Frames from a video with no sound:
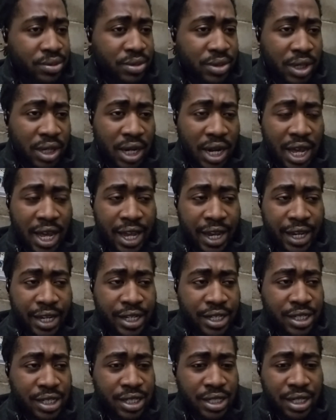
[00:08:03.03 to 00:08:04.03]
the
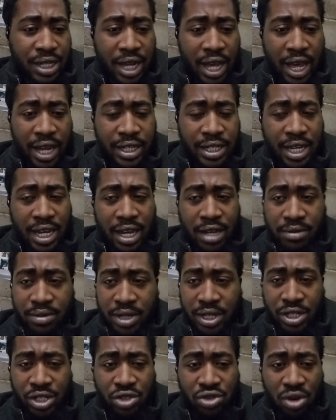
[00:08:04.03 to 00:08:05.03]
Lions, at times,
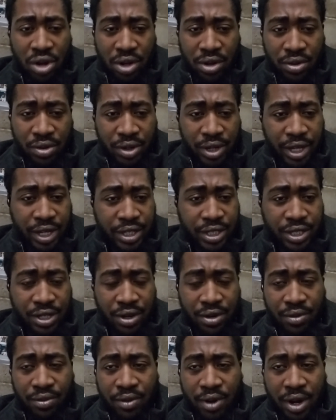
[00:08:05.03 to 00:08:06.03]
they struggle against
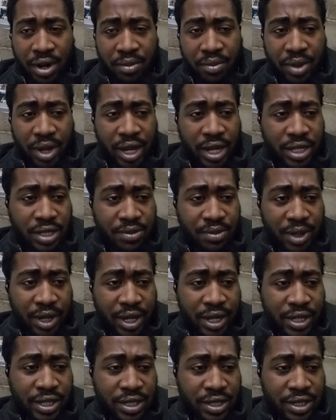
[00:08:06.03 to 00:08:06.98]
certain running backs, man.